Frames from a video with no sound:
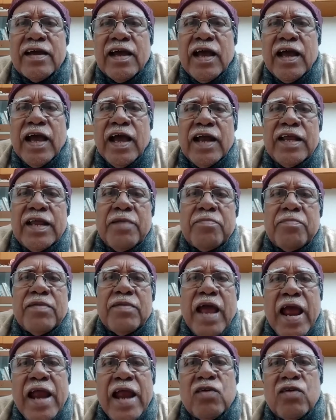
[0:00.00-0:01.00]
And if
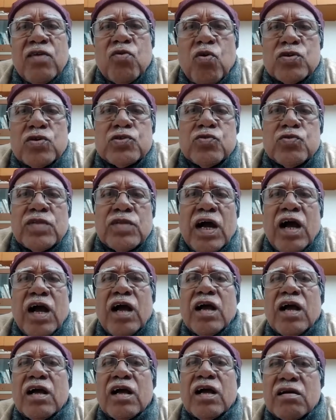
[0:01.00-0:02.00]
land goes to the
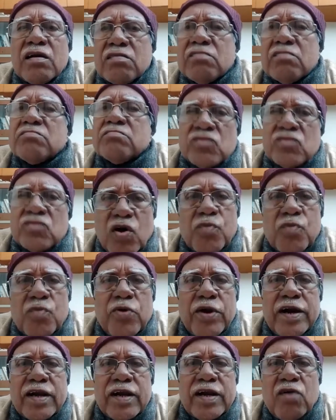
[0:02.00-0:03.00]

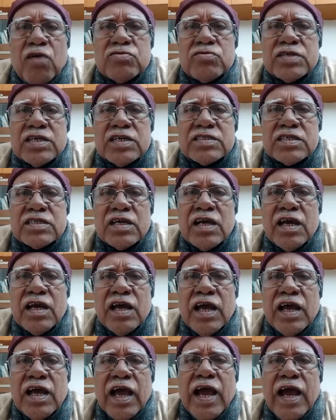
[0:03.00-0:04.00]
corporate houses,
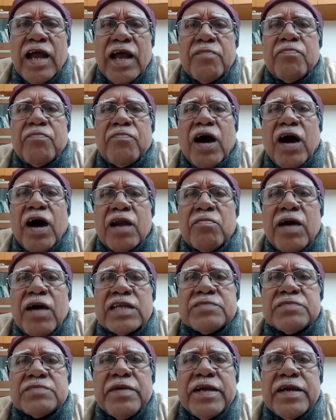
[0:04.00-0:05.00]
and
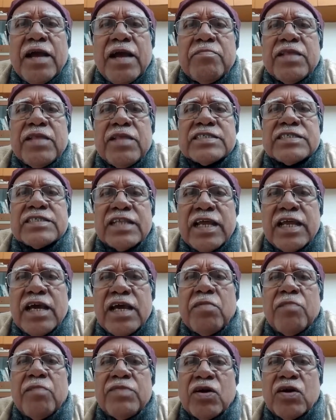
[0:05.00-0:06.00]
farmers became the slave
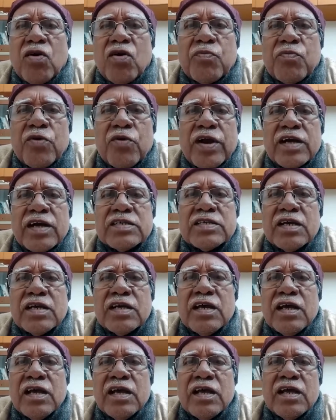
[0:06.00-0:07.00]
of the corporates,
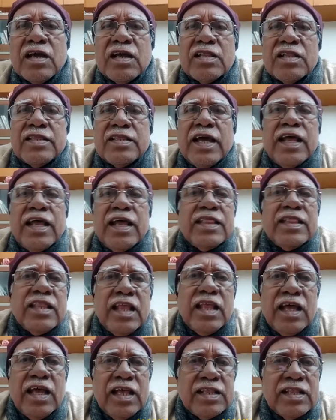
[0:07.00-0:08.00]
then
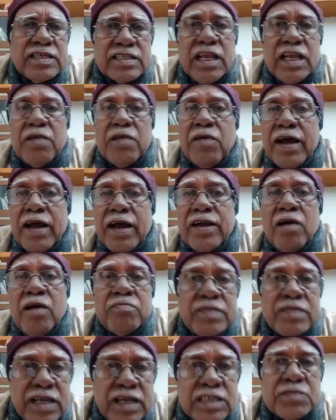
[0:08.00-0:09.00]
the slavery of
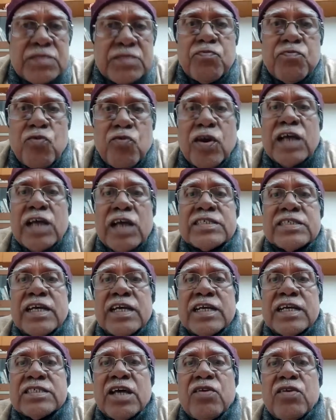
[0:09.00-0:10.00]
this poorest
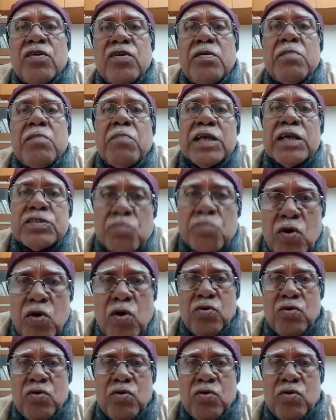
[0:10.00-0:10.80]
section will be much more.